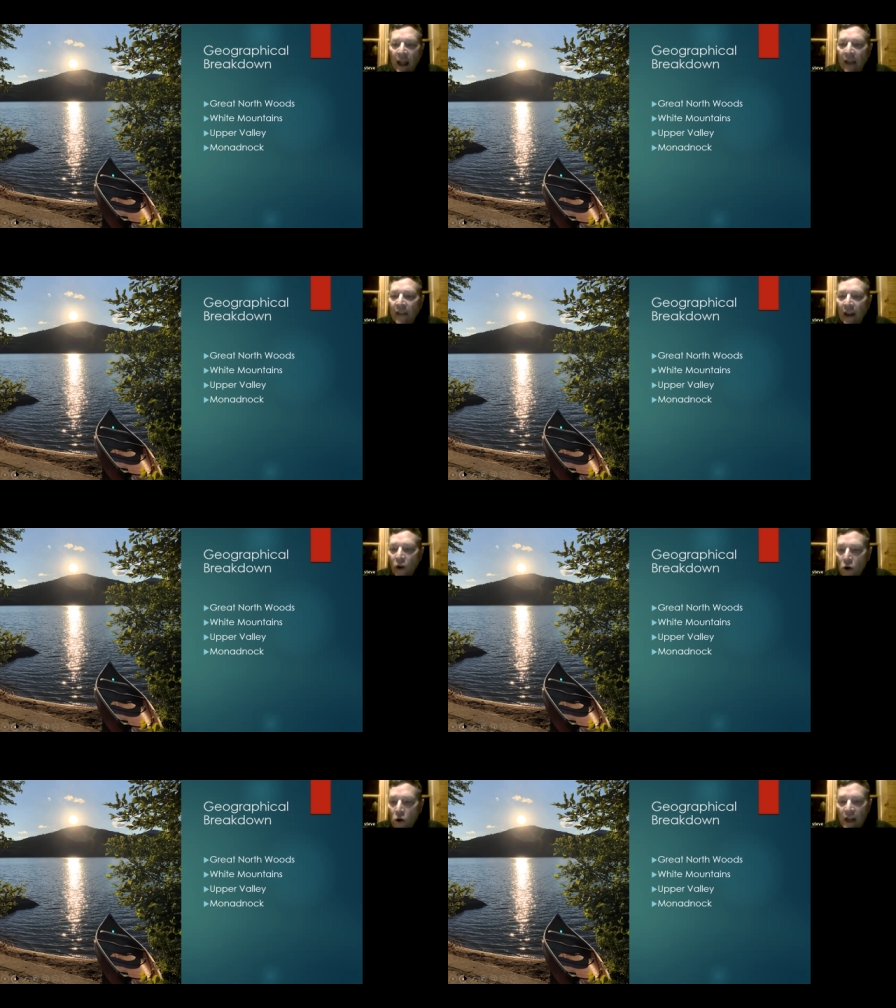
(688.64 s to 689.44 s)
and then of
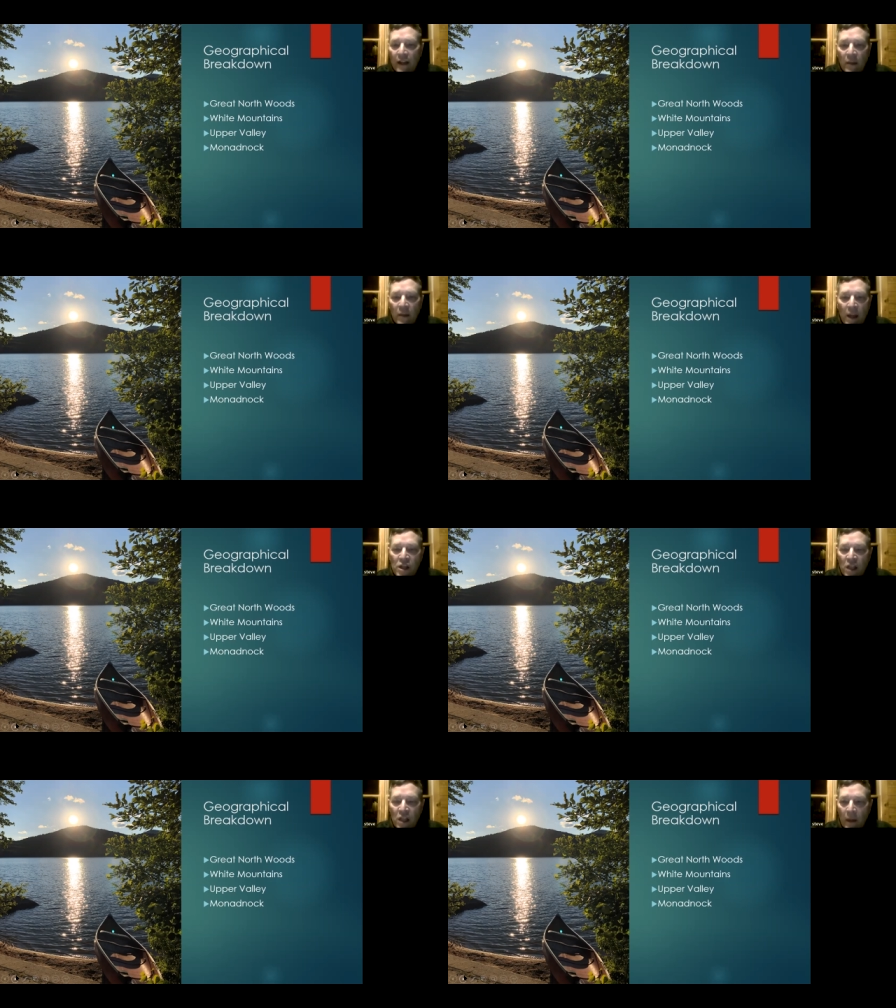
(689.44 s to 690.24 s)
course i did
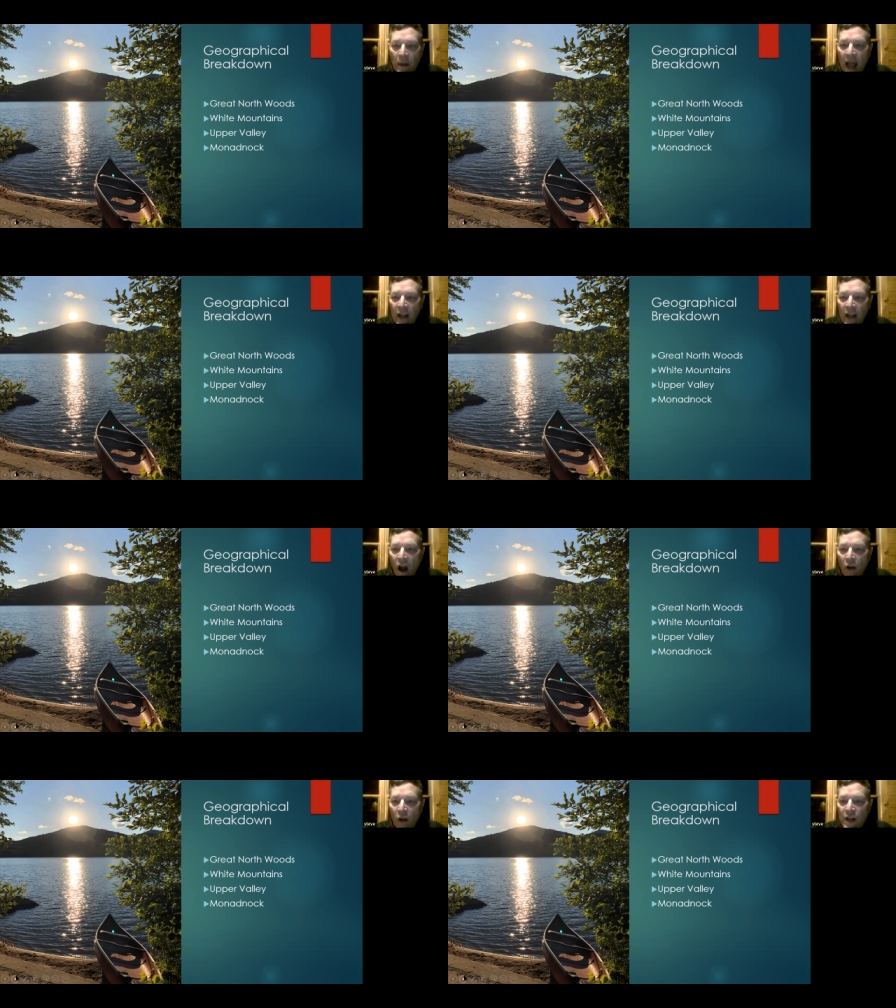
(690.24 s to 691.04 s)
mention the
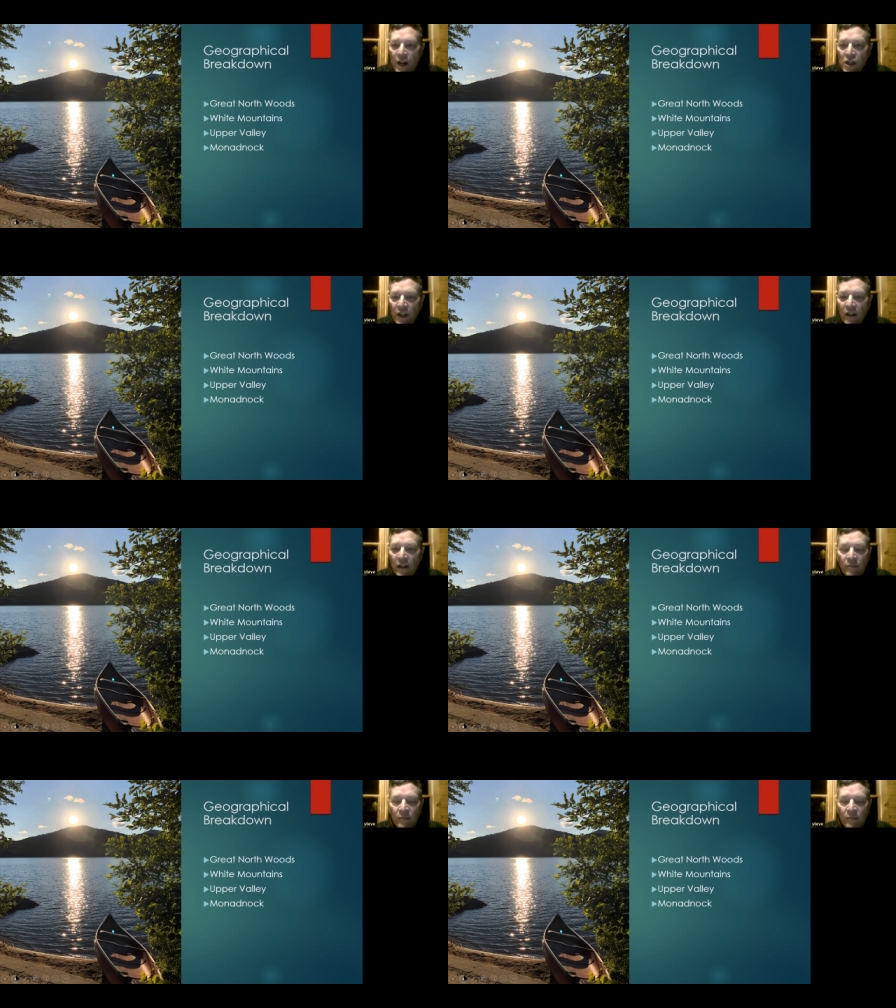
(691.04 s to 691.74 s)
monadnock region